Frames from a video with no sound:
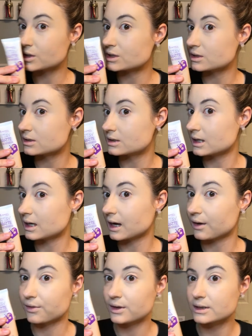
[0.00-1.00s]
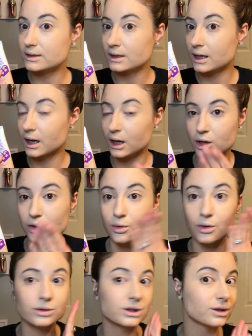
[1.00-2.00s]
can just see how this, like, you
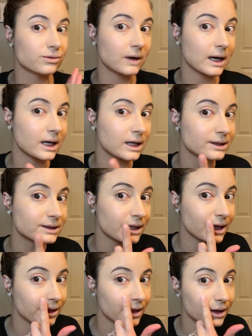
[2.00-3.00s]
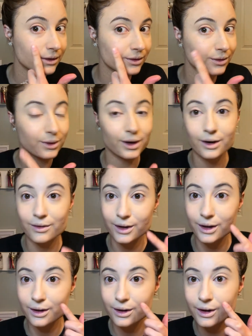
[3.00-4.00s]
don't see the redness like that you do here.
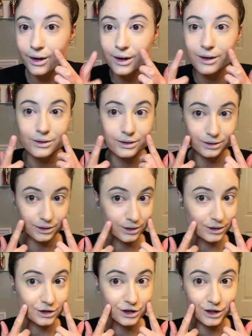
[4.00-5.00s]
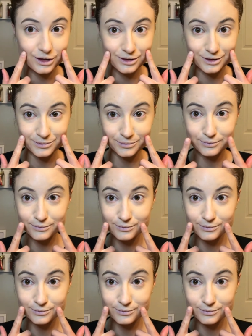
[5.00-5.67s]
Like, let's look at the cheeks.